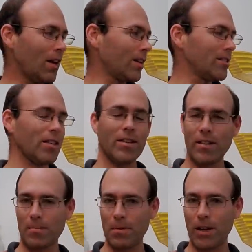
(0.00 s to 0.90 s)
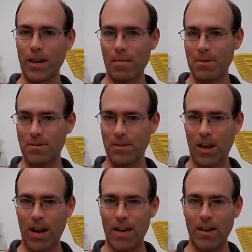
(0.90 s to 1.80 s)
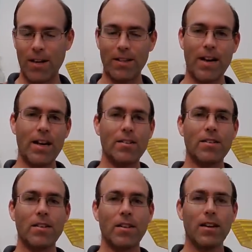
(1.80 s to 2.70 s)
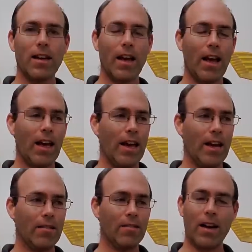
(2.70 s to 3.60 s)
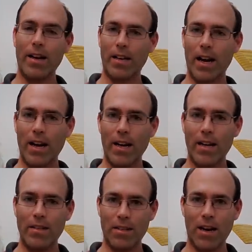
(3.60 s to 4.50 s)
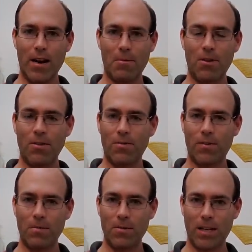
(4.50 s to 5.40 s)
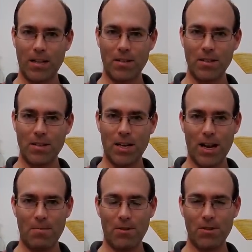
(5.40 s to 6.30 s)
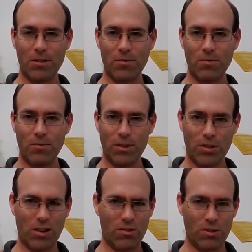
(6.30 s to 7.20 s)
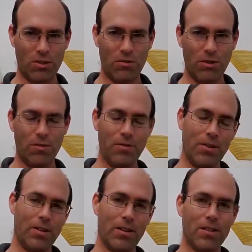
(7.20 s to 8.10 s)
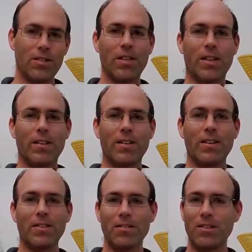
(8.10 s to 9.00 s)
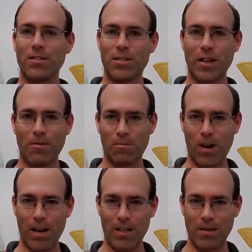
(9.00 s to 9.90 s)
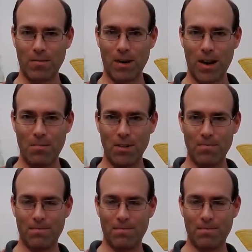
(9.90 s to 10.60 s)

I set the airplane up to fly on that, and I got a timer from Texas Timers, which I'll show you here in a second, and you'll understand why it's a problem.